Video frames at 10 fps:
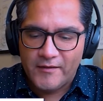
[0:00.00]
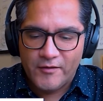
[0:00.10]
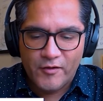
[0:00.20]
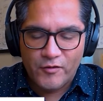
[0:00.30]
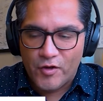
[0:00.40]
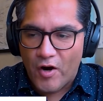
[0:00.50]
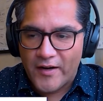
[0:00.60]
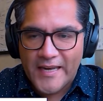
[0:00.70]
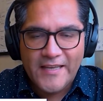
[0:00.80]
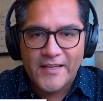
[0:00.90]

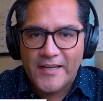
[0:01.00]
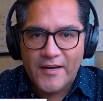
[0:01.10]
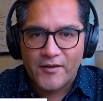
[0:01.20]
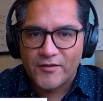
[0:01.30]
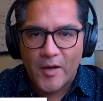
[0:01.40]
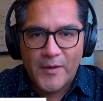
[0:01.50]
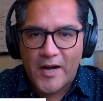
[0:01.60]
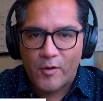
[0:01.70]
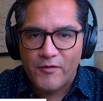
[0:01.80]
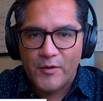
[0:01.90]
young engineers coming
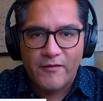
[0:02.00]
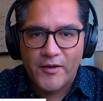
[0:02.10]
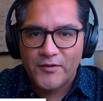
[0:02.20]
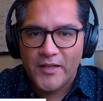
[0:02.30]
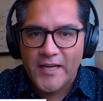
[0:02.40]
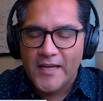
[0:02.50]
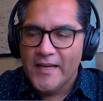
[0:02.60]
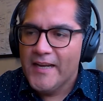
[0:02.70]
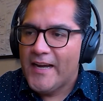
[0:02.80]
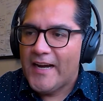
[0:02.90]
out of university,
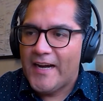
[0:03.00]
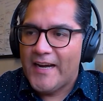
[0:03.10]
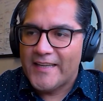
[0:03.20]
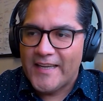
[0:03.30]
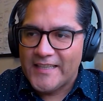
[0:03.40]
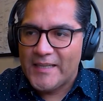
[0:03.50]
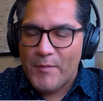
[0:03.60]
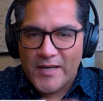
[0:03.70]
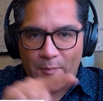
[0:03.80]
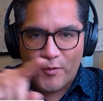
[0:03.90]
and get them
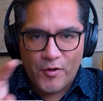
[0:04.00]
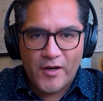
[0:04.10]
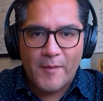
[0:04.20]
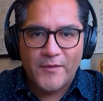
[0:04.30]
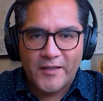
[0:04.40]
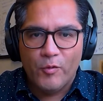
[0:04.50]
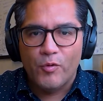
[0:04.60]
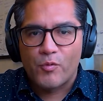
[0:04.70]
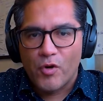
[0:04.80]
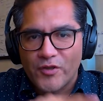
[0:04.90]
in a program that
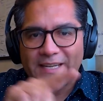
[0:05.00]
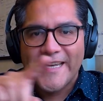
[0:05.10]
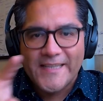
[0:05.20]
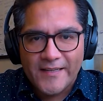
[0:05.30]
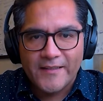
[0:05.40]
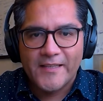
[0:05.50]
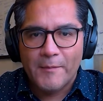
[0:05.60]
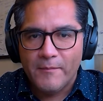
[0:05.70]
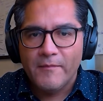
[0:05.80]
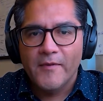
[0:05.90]
would rotate
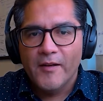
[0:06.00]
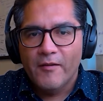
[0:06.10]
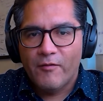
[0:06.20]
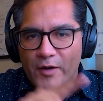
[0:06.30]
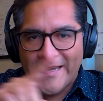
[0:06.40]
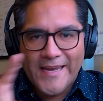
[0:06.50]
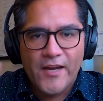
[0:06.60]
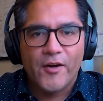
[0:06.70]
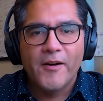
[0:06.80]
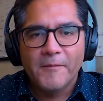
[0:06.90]
them for a
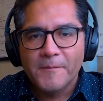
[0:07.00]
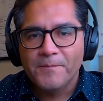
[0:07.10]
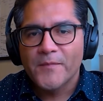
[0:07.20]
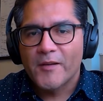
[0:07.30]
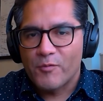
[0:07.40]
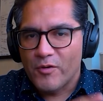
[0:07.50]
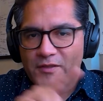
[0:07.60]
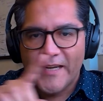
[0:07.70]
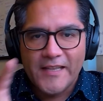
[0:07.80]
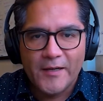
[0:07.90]
year,
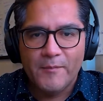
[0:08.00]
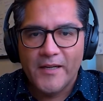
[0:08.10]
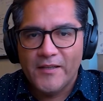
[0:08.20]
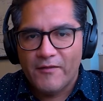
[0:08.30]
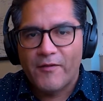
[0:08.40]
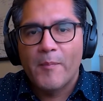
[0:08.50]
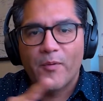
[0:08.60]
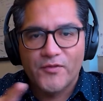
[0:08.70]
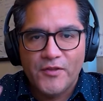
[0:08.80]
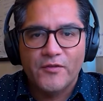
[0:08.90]
rotate them in different
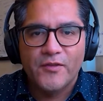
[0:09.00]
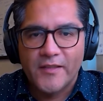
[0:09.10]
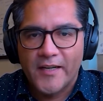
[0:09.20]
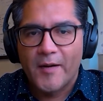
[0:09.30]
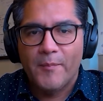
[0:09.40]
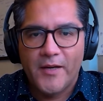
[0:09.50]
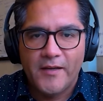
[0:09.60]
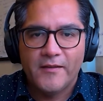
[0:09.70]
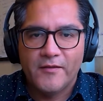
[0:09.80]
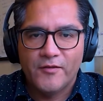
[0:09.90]
positions in the
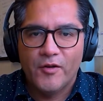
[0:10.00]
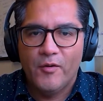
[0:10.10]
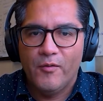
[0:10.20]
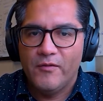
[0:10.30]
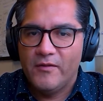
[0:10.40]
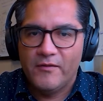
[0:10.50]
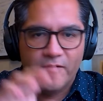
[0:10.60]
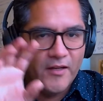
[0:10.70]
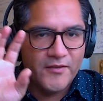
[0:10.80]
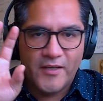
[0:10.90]
company. So
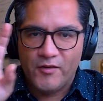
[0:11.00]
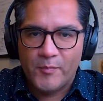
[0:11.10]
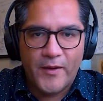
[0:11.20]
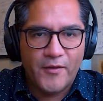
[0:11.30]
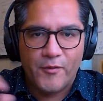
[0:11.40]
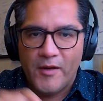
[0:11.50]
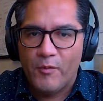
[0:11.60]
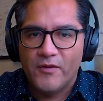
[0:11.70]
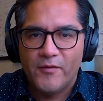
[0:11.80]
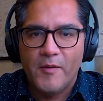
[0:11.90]
let's say you spend
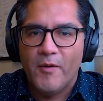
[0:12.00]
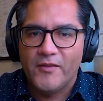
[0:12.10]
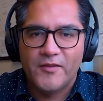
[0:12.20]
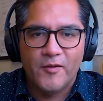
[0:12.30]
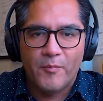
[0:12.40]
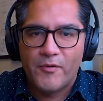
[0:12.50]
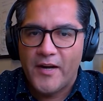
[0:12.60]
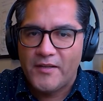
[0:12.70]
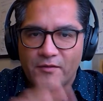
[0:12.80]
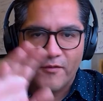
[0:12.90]
three months in
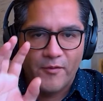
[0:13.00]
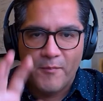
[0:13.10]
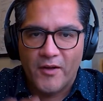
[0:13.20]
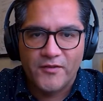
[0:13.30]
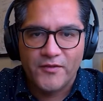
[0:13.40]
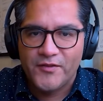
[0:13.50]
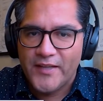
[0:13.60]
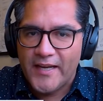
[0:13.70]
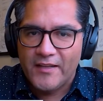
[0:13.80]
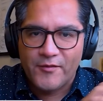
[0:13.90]
operation, 3 months in
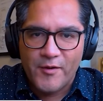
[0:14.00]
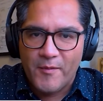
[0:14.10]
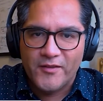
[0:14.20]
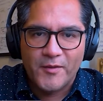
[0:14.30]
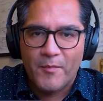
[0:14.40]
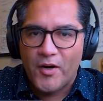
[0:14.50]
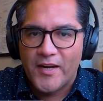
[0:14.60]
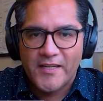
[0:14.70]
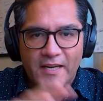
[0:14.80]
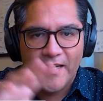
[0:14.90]
sales, 3 months in
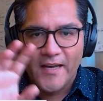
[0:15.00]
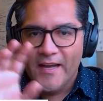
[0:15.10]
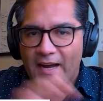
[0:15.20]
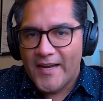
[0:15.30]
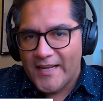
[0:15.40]
marketing, and